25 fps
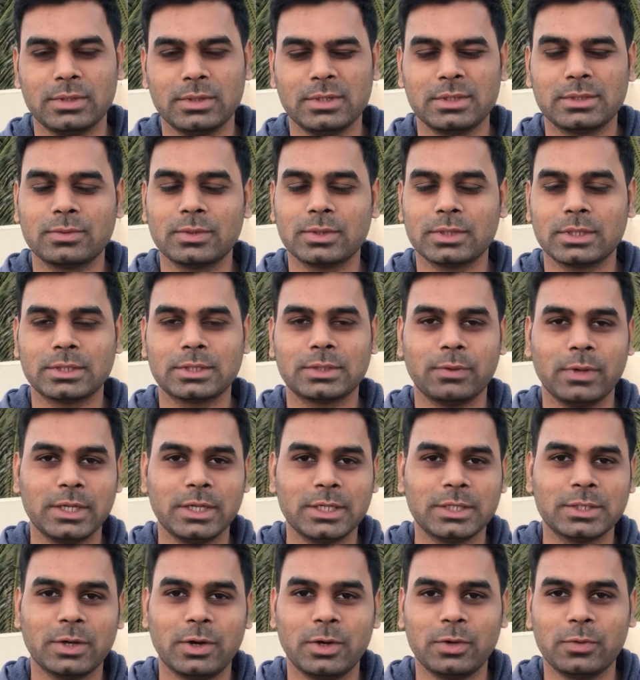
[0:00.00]
This was a very
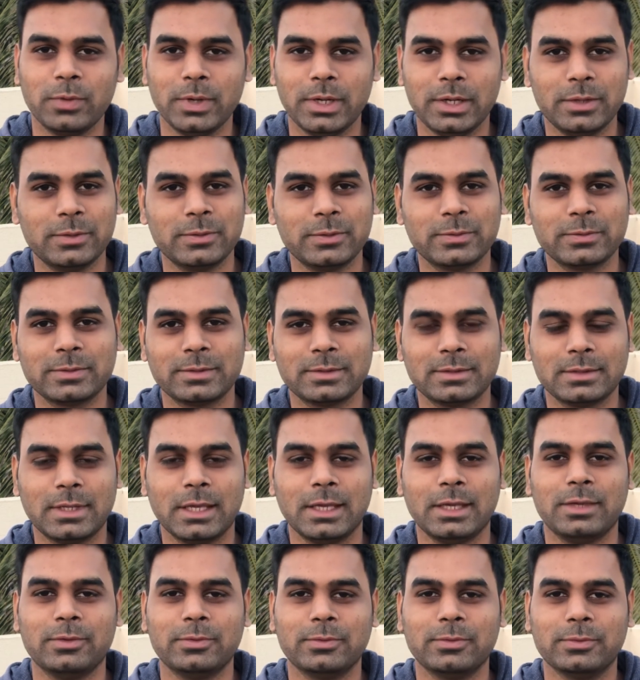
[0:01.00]
short video. Thank you.